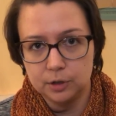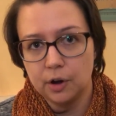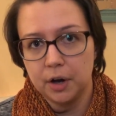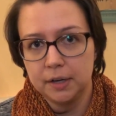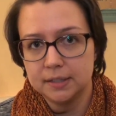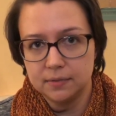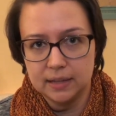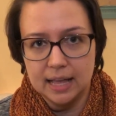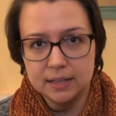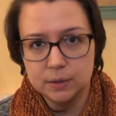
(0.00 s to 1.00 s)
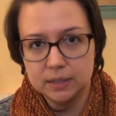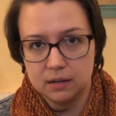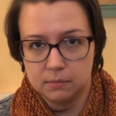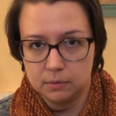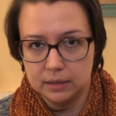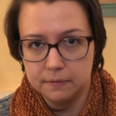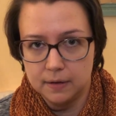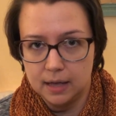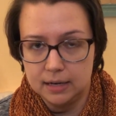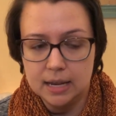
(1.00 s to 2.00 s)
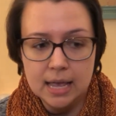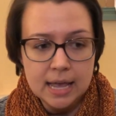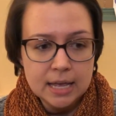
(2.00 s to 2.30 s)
her yarn and stuff like that, so it's going to be really fun.